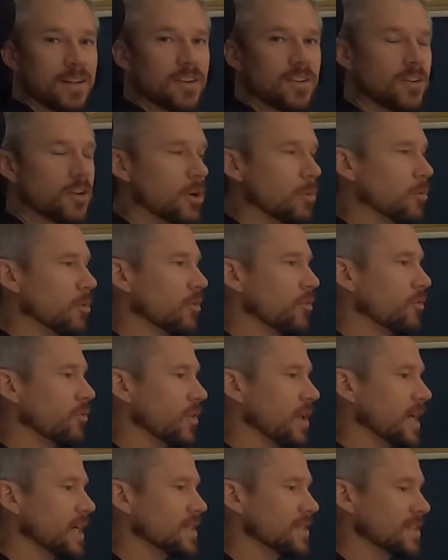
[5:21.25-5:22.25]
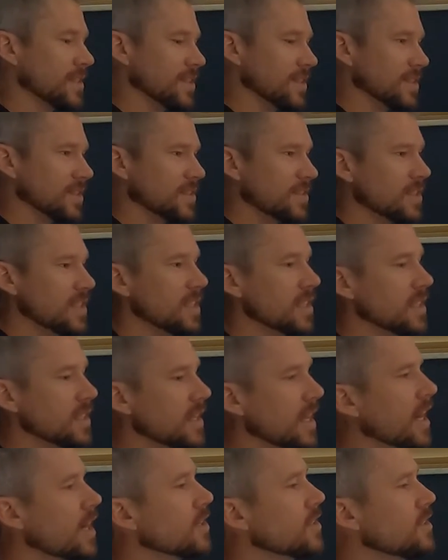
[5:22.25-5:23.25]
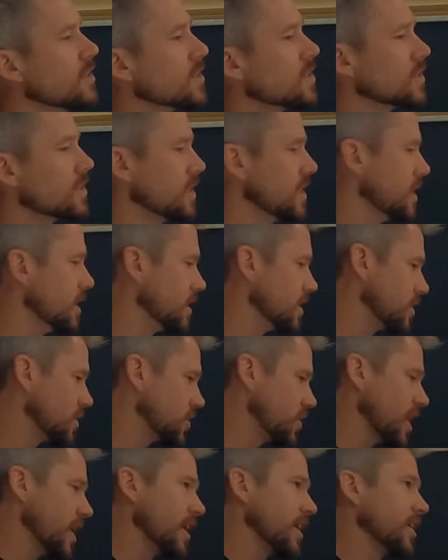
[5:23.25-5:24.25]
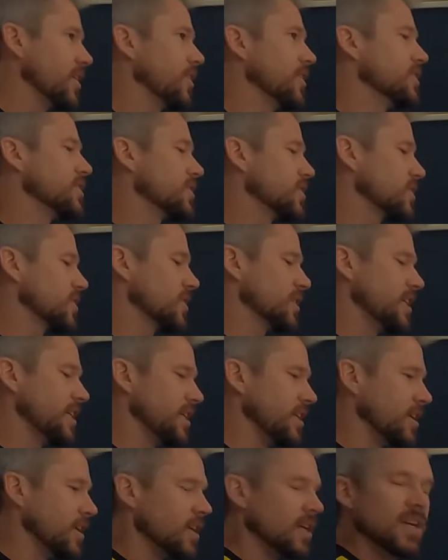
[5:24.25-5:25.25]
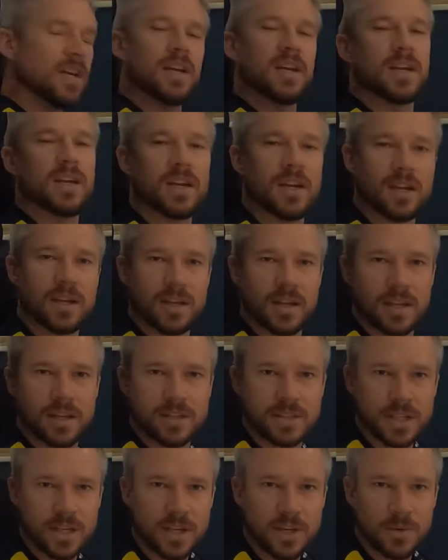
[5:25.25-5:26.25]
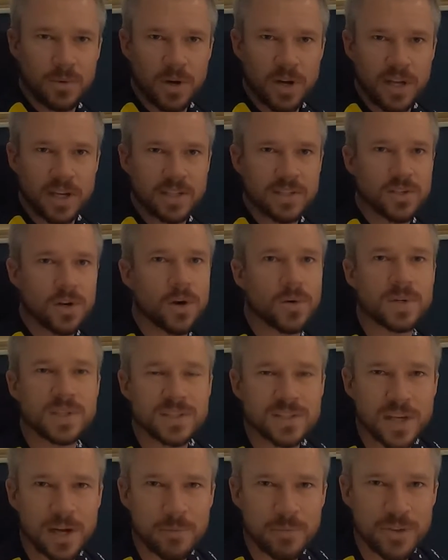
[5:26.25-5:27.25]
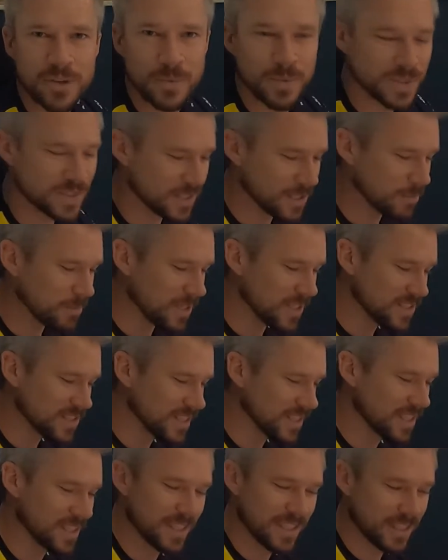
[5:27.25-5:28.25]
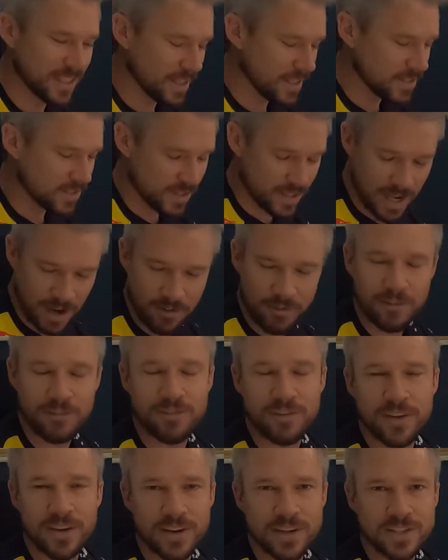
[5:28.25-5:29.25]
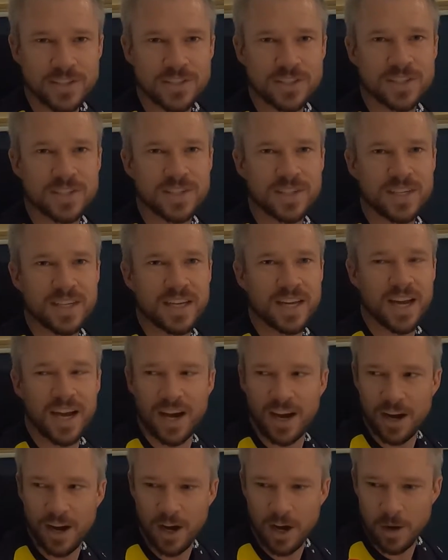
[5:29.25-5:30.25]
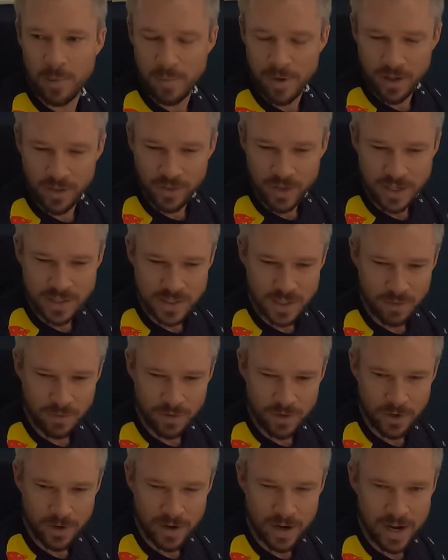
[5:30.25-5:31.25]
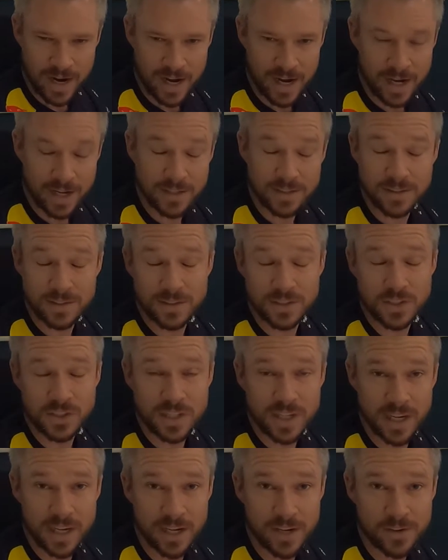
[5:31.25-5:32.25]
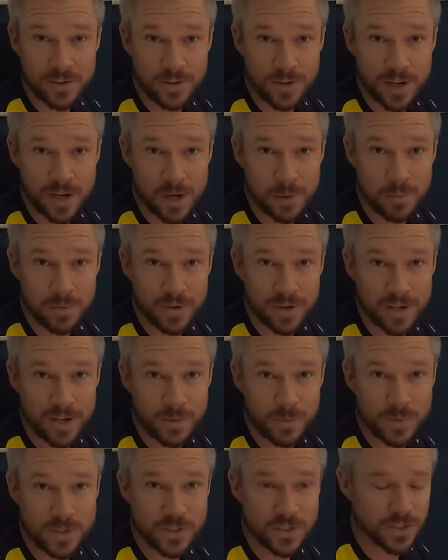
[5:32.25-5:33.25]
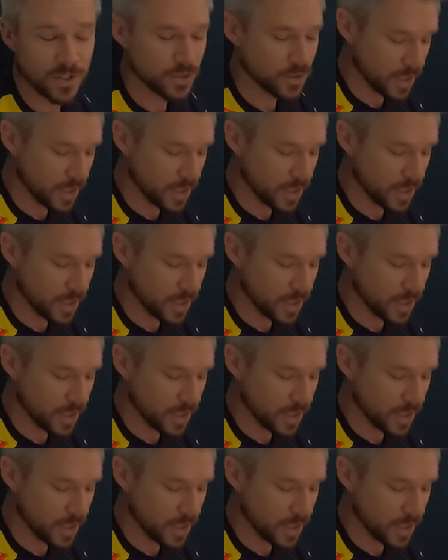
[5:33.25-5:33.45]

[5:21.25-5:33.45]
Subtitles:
No more flex in the seat. Now you just see it shaking the screen. Tell you what, it's always something with sim racing. It's never finished unless if you're at the Chicane Club in which you're